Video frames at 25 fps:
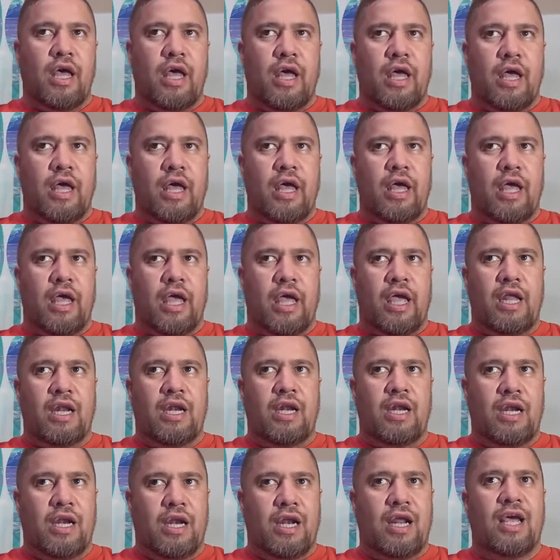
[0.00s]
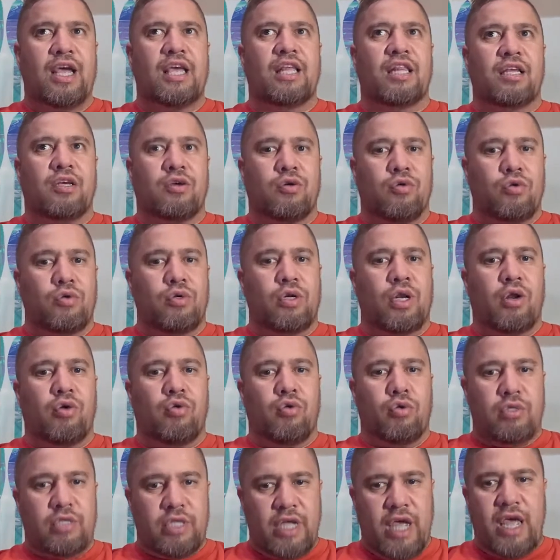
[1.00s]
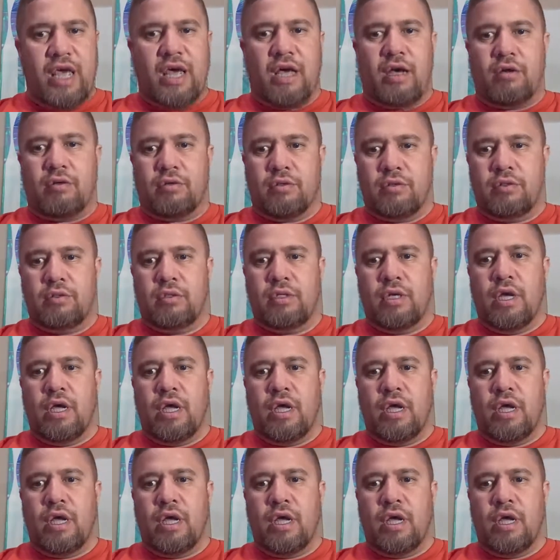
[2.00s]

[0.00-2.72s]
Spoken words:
and lay the kōrero down